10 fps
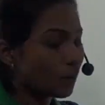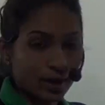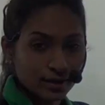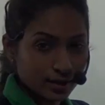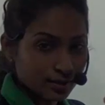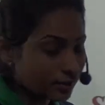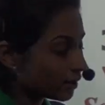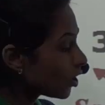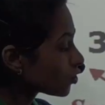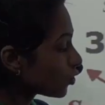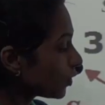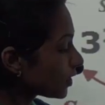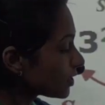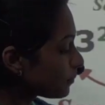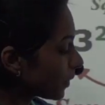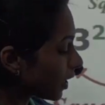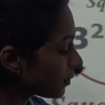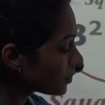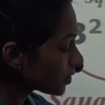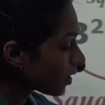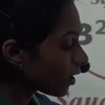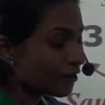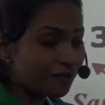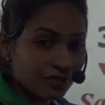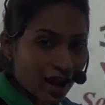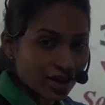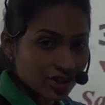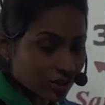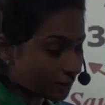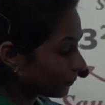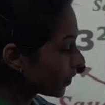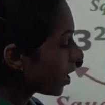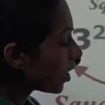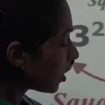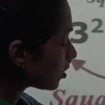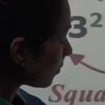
a 1 here. So this becomes a fraction. Now